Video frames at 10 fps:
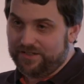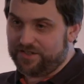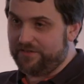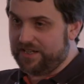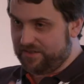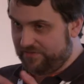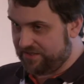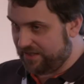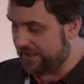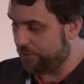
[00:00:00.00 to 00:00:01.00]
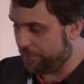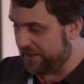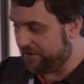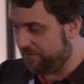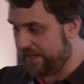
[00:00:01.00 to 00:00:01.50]
So there's a little
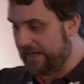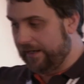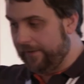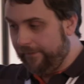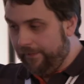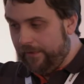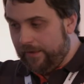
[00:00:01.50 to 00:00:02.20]
bit of that,